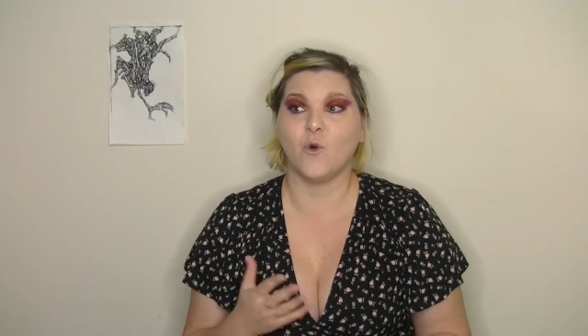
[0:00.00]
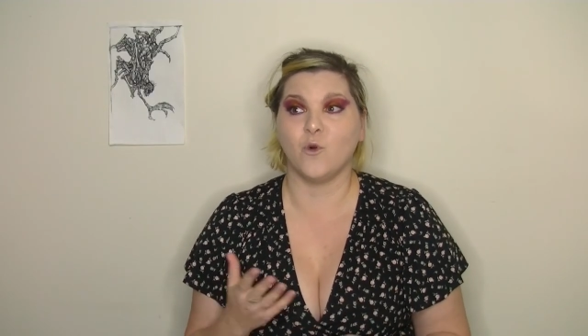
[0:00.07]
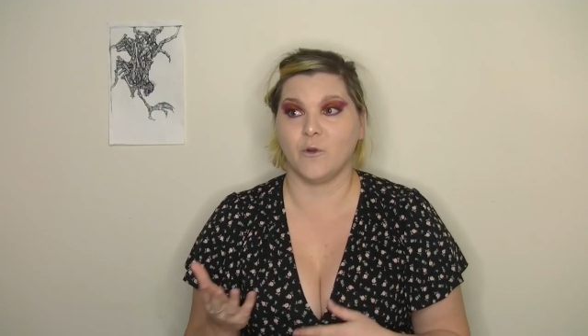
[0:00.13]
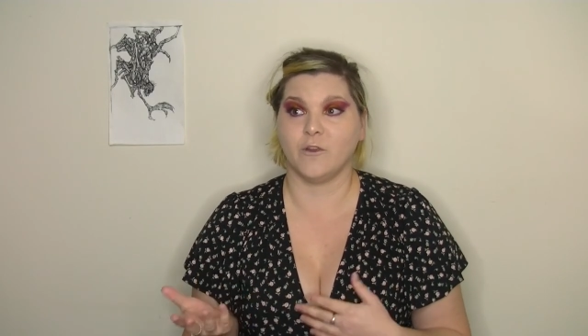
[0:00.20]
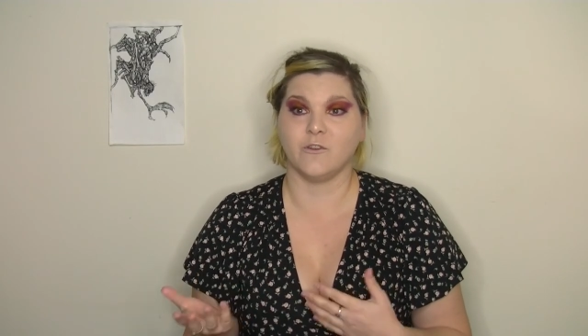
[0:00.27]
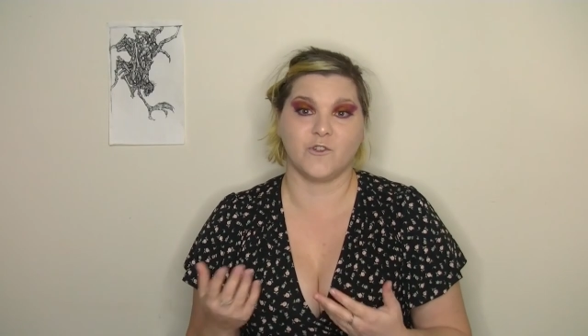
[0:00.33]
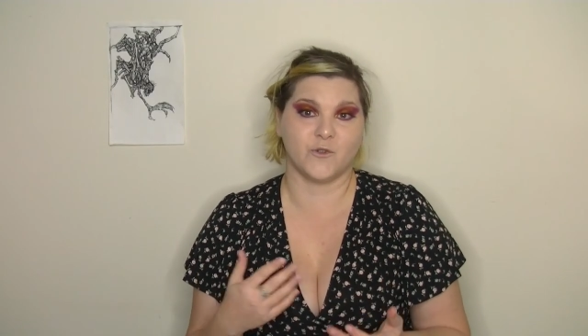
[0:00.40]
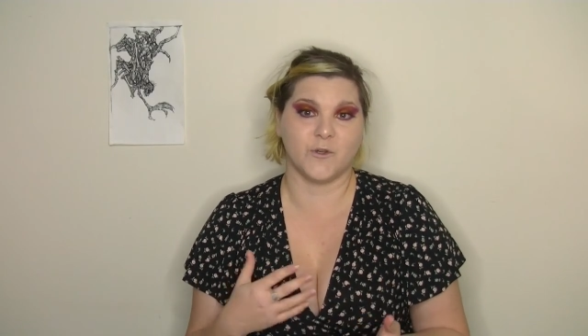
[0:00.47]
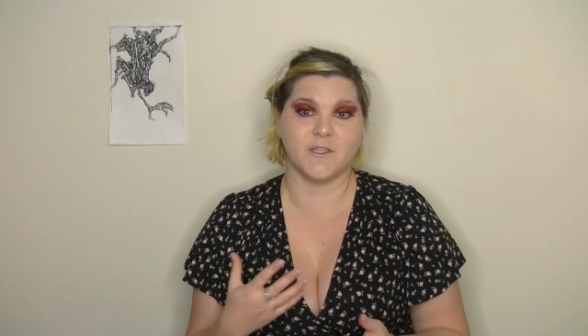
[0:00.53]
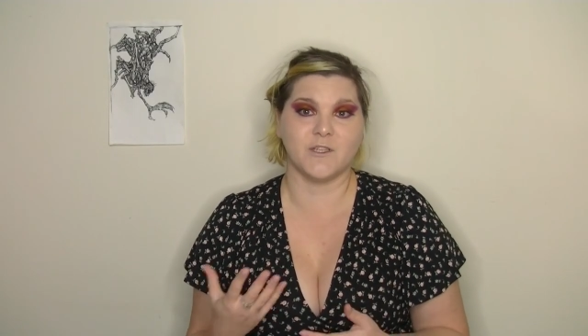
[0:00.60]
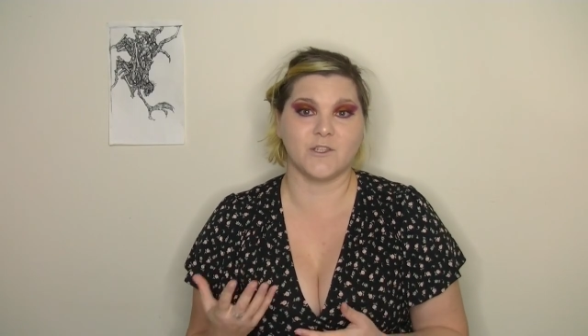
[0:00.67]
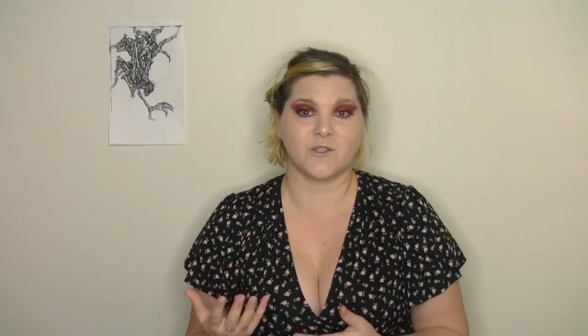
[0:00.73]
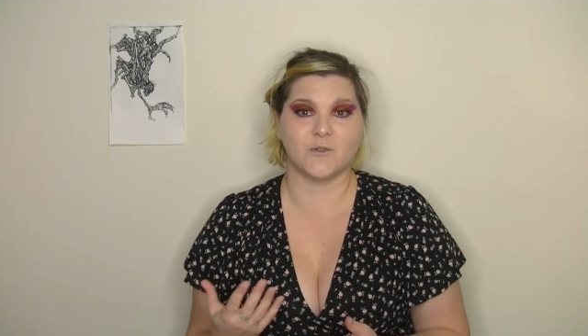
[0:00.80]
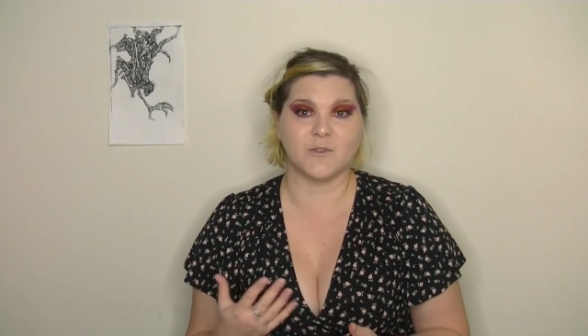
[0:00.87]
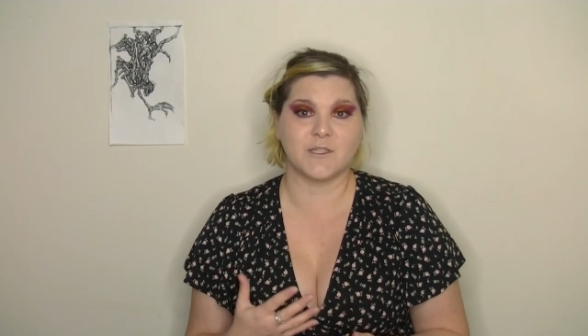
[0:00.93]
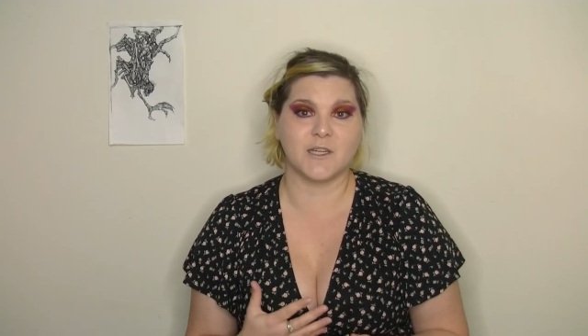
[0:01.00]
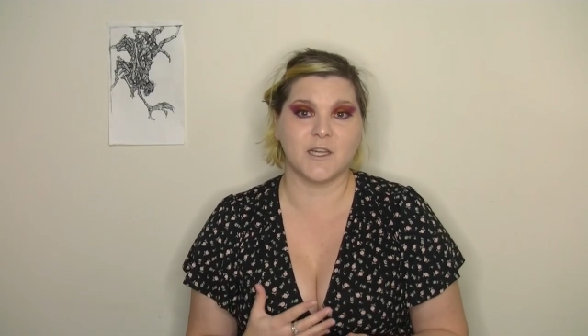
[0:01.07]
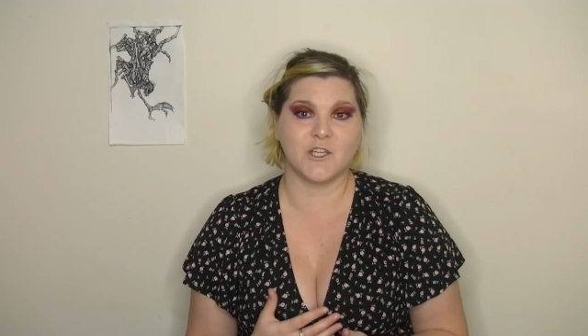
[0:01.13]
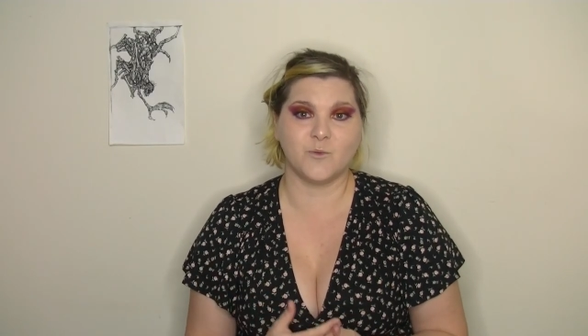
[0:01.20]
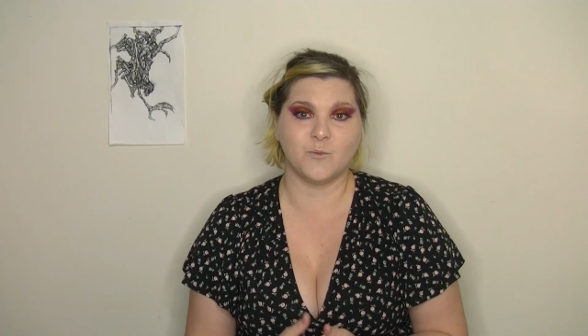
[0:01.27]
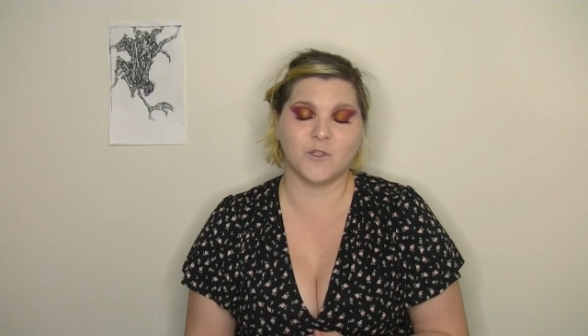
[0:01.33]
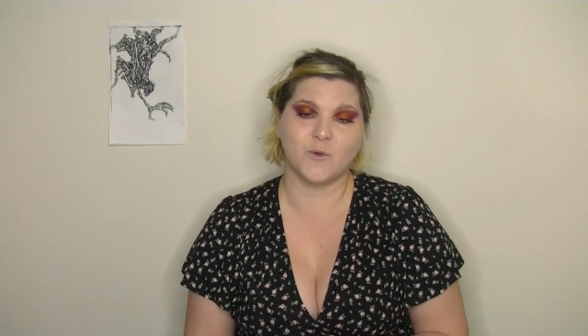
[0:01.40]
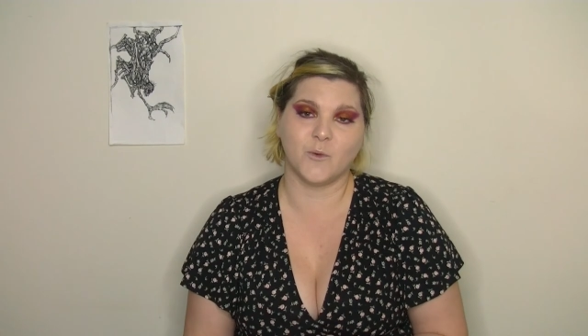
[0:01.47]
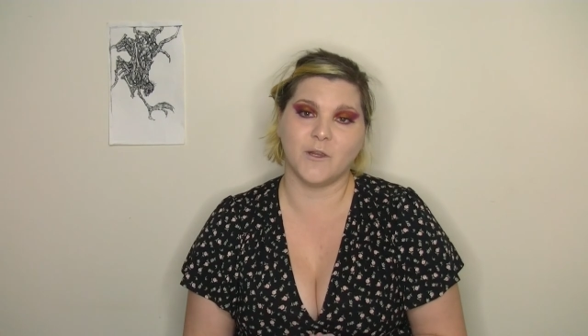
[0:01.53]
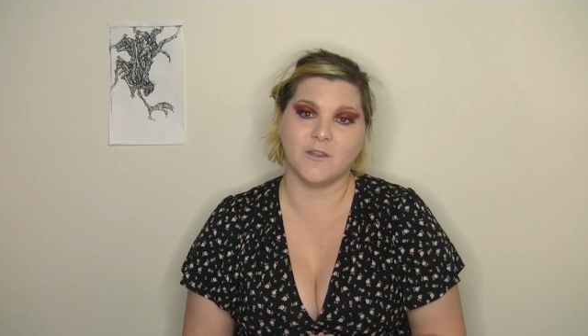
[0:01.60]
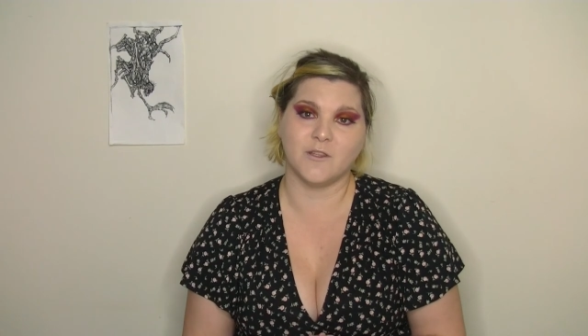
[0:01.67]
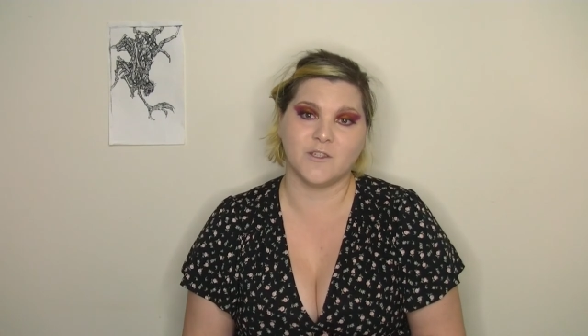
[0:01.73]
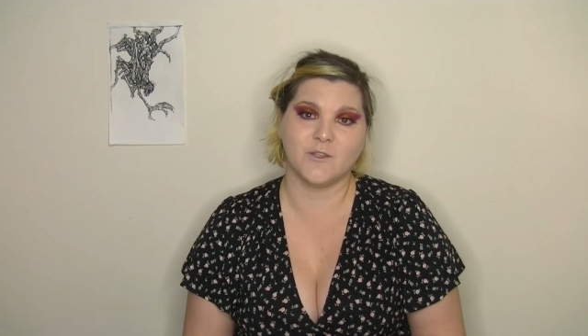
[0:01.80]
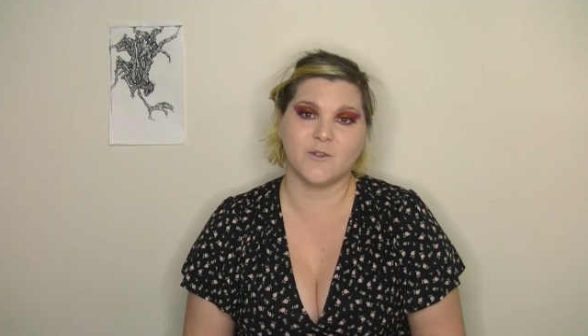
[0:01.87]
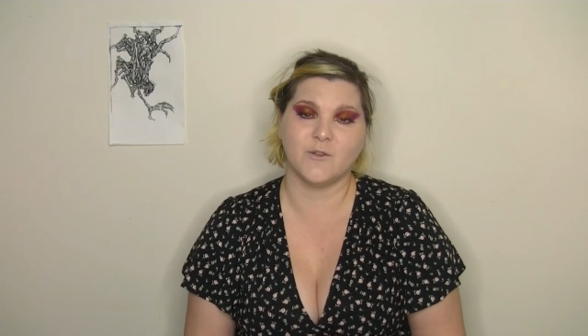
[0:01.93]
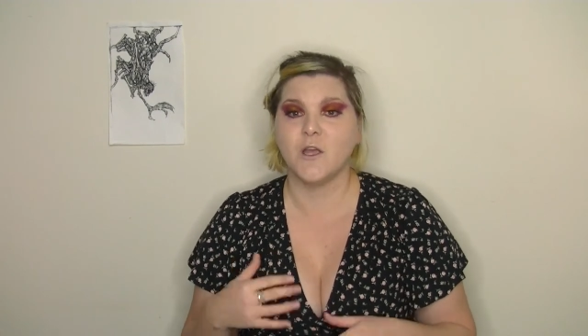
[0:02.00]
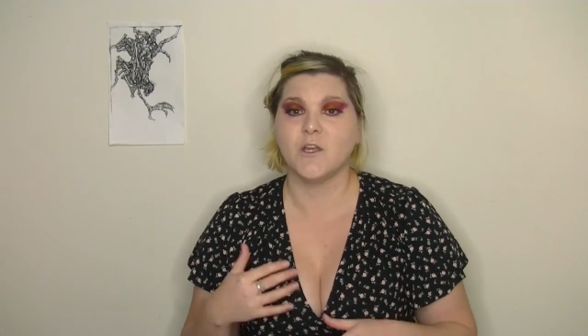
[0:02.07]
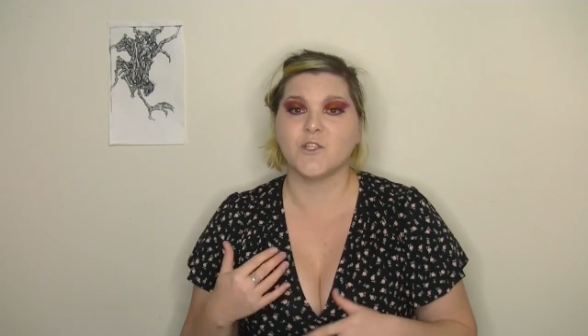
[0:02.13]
or a transitional stage between the two.